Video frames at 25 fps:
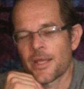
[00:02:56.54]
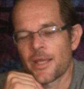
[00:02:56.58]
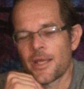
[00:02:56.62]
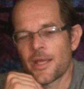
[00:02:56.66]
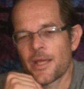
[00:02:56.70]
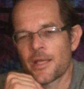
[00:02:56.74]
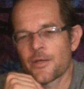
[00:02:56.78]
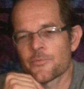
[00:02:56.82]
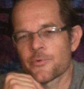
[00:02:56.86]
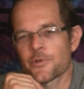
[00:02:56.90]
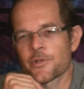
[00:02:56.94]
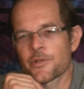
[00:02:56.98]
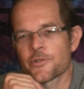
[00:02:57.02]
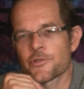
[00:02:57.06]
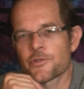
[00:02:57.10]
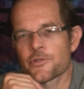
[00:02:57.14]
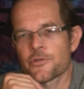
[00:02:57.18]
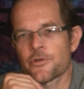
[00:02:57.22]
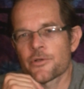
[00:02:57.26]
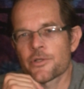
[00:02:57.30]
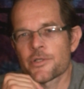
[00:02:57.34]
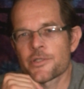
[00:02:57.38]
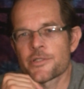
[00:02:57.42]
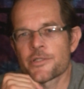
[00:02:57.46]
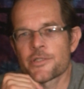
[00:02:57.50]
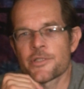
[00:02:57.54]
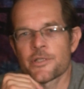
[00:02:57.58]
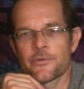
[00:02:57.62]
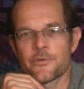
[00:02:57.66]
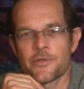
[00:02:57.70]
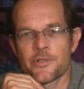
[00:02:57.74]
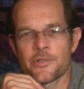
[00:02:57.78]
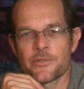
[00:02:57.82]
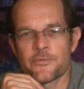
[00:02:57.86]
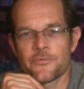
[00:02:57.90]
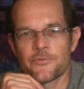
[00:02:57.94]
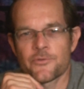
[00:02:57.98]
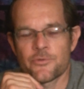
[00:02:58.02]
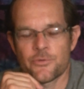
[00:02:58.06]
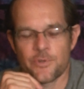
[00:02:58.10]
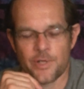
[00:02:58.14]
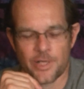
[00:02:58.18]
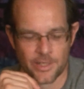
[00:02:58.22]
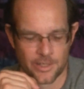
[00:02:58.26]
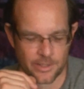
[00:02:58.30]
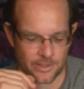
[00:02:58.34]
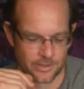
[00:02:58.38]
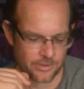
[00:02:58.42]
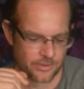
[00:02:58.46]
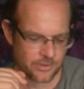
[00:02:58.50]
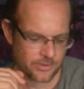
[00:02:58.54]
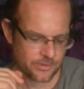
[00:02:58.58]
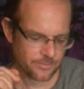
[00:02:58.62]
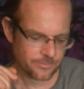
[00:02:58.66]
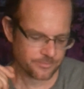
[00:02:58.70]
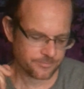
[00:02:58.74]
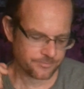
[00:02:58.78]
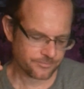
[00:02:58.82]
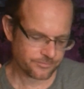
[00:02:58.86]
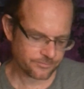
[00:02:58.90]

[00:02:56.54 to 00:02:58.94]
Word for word: And we're going to start a series of trades.